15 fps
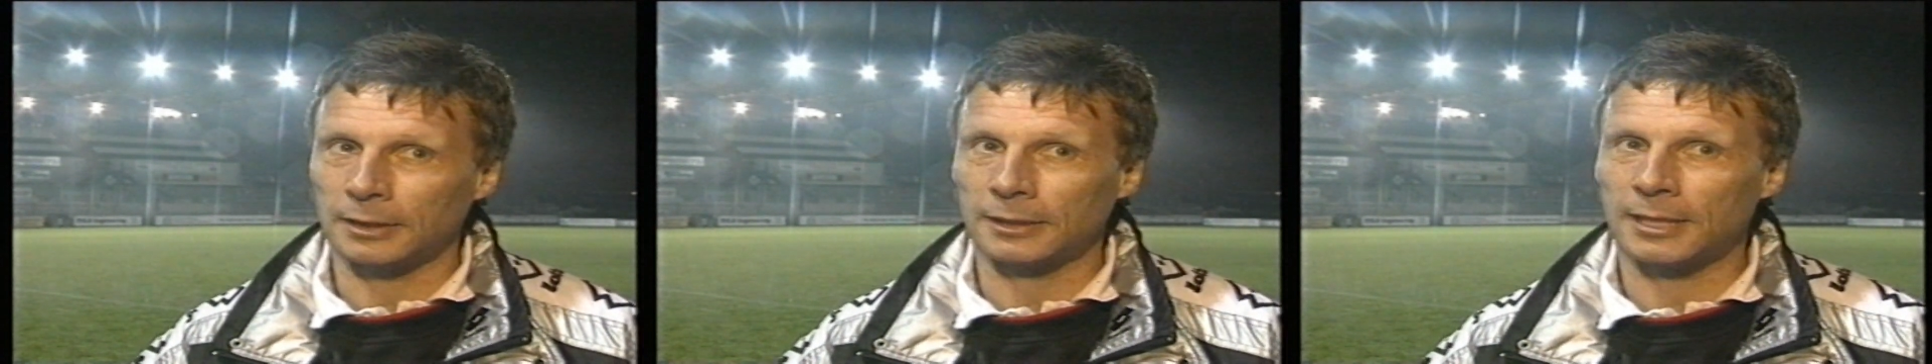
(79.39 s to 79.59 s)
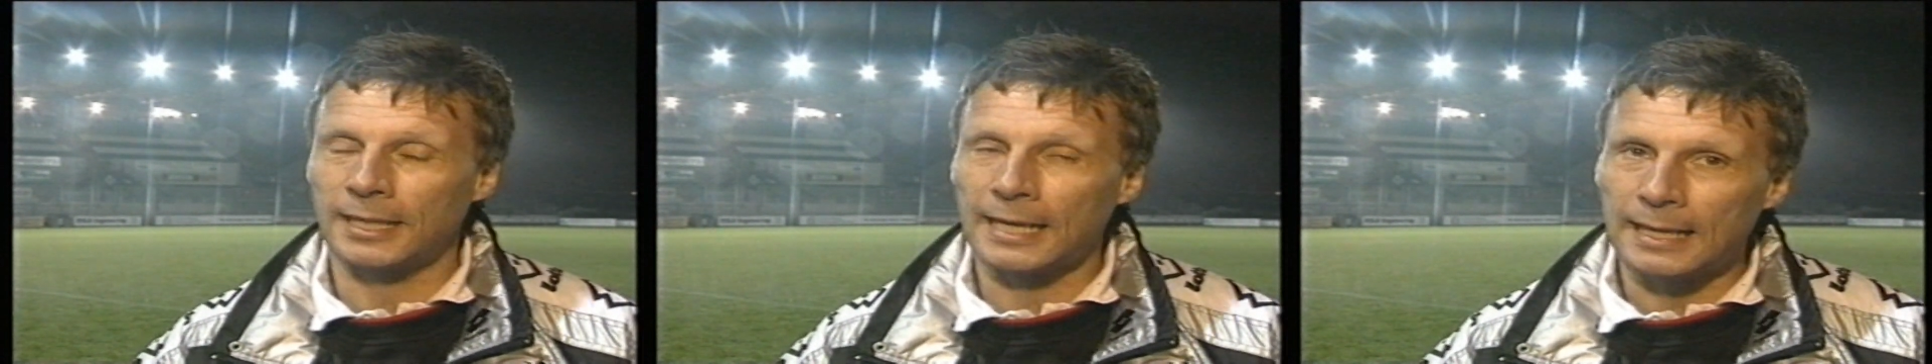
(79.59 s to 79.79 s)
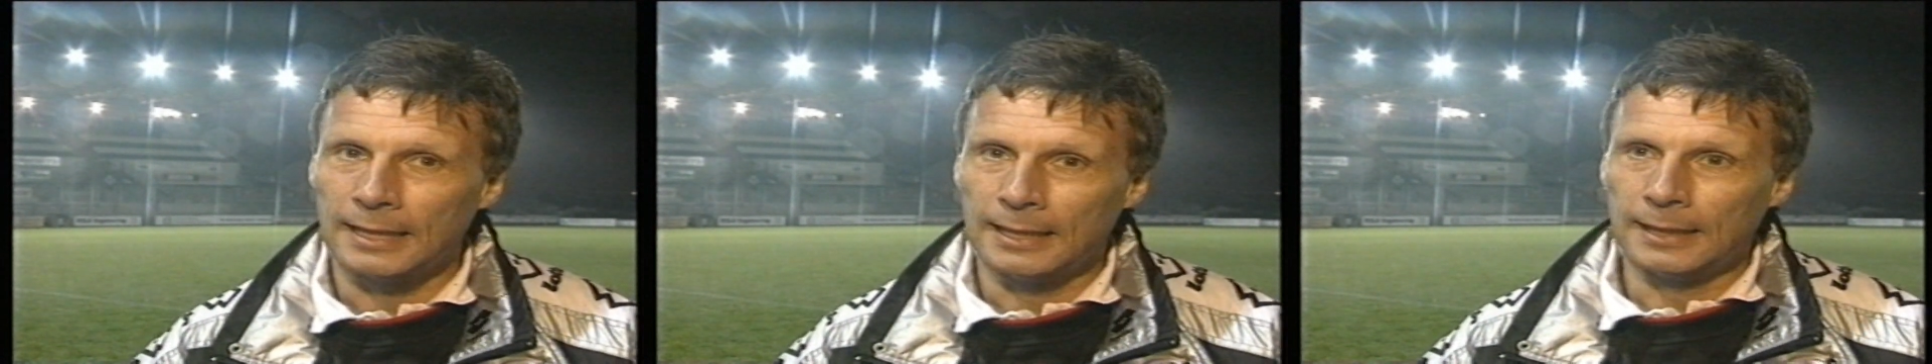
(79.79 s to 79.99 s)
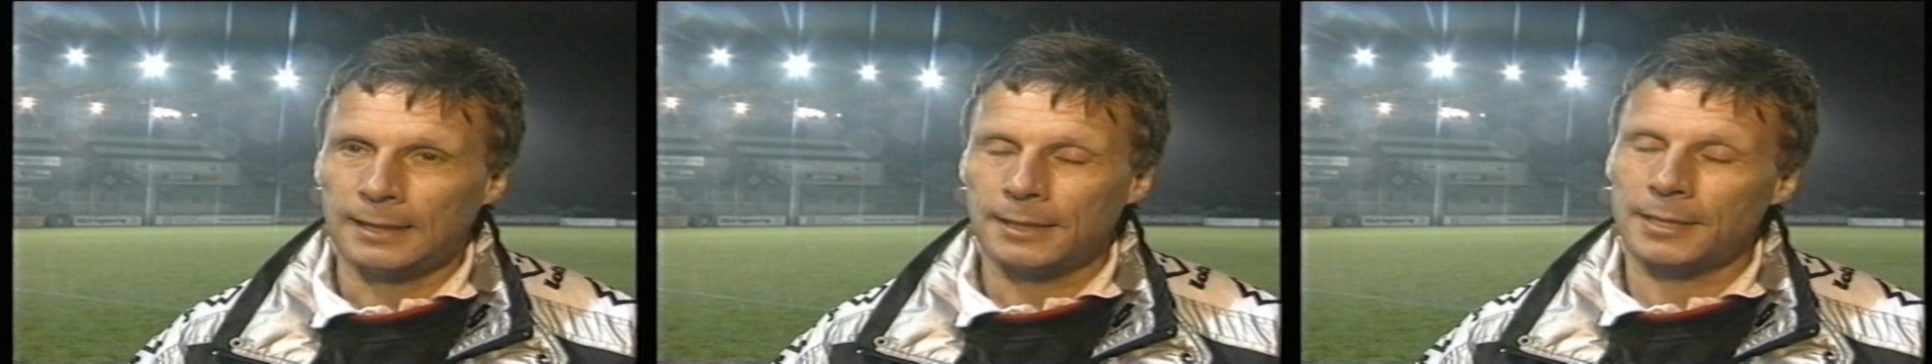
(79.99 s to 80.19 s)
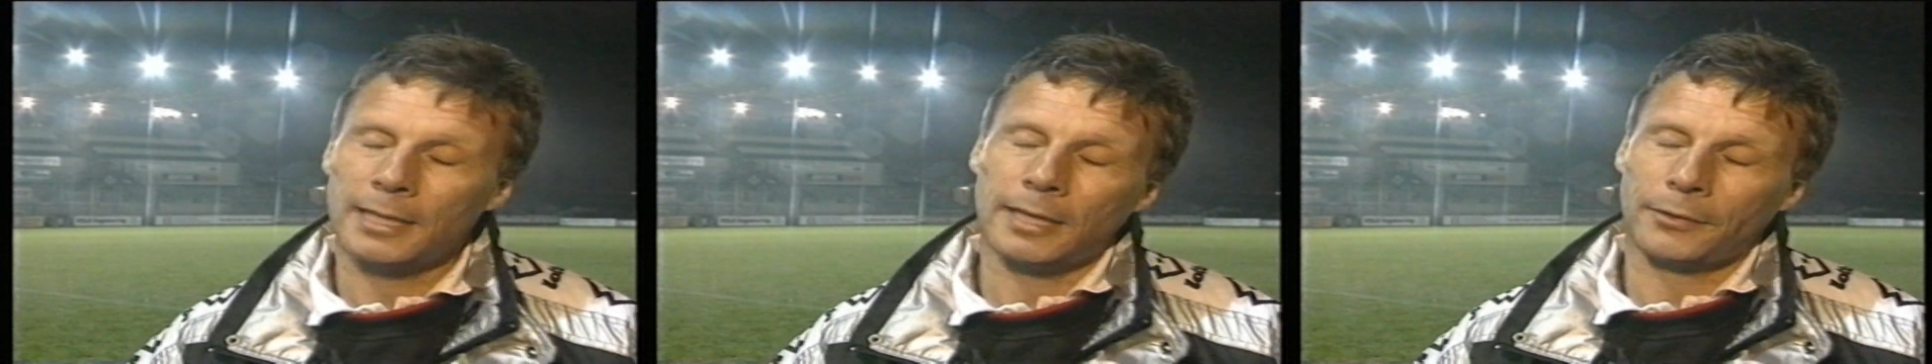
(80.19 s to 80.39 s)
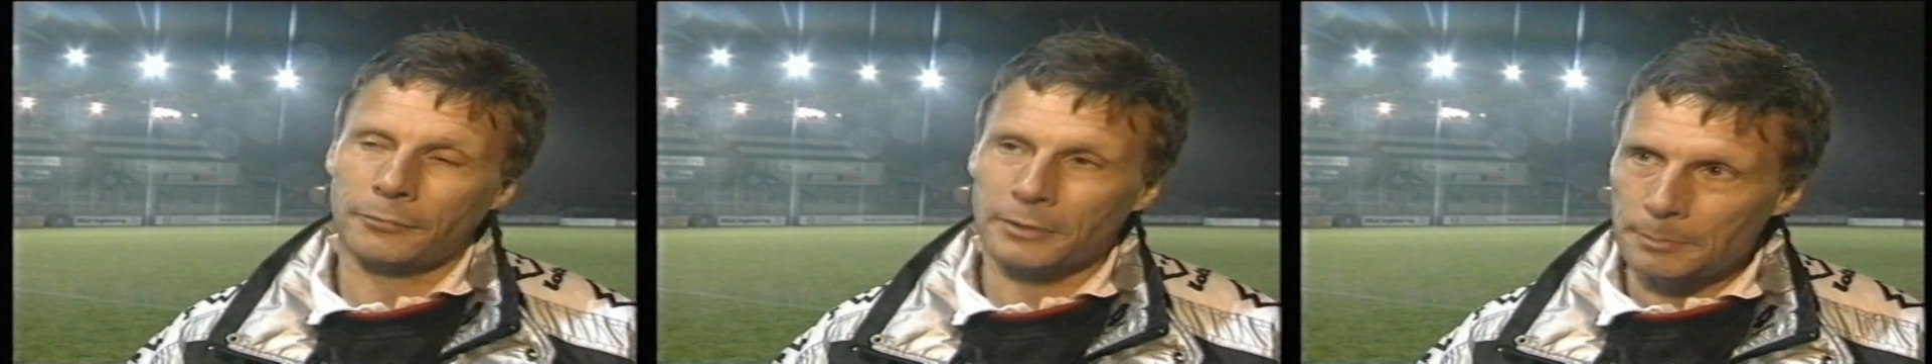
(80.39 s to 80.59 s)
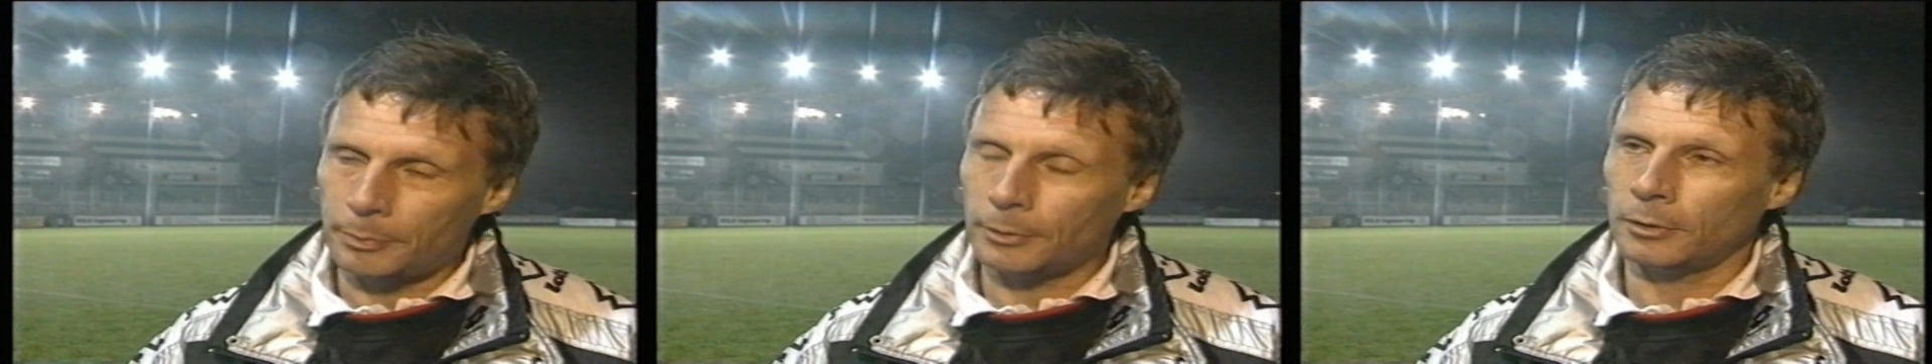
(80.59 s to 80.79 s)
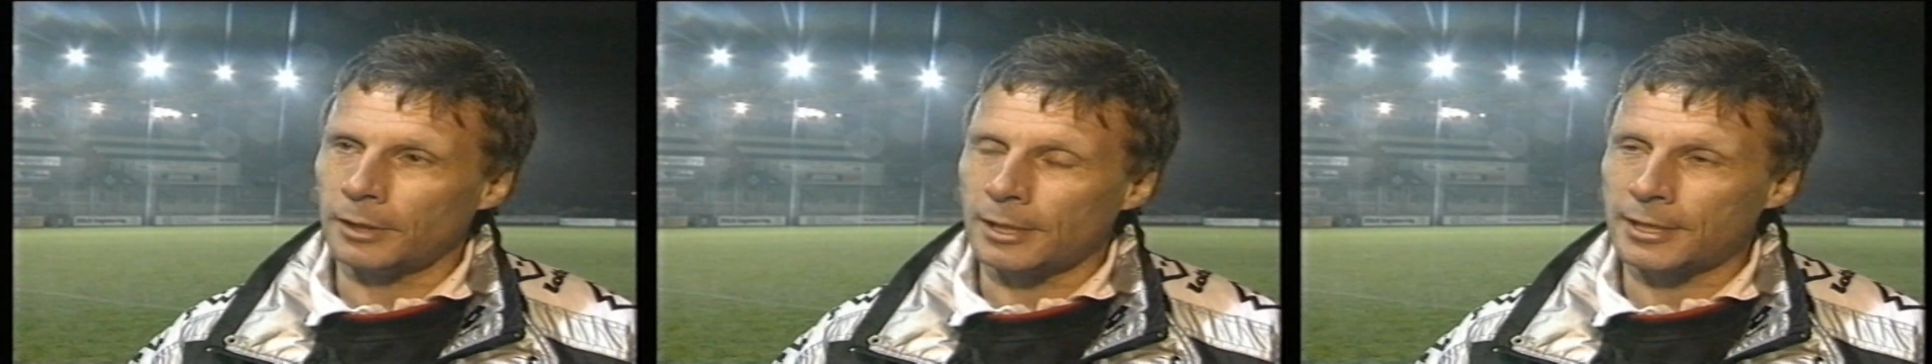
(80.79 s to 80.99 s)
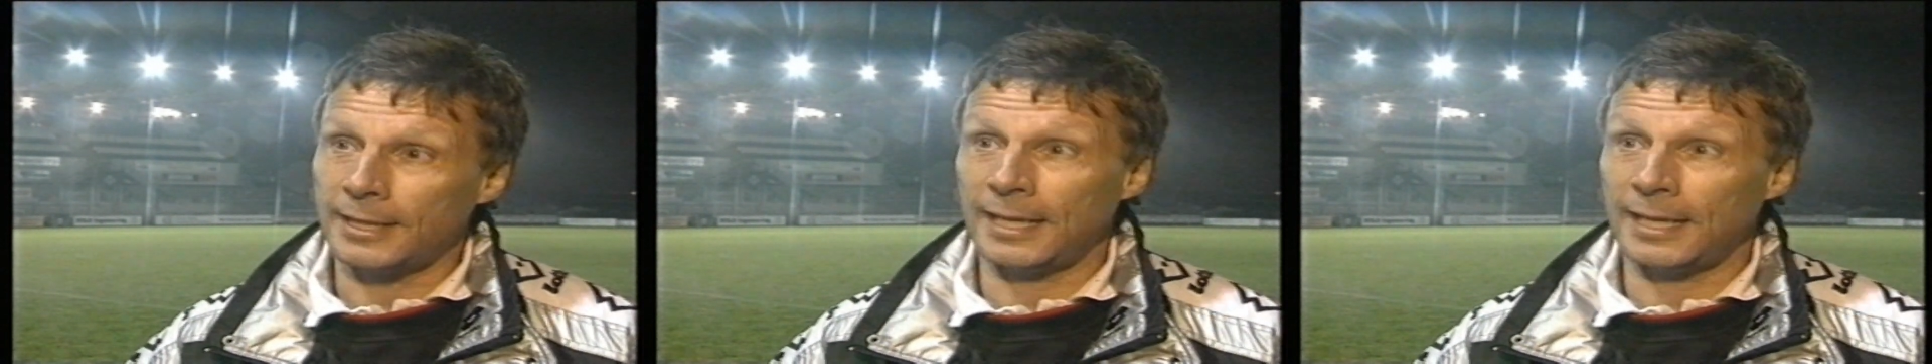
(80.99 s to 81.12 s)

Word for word: And to get to get three points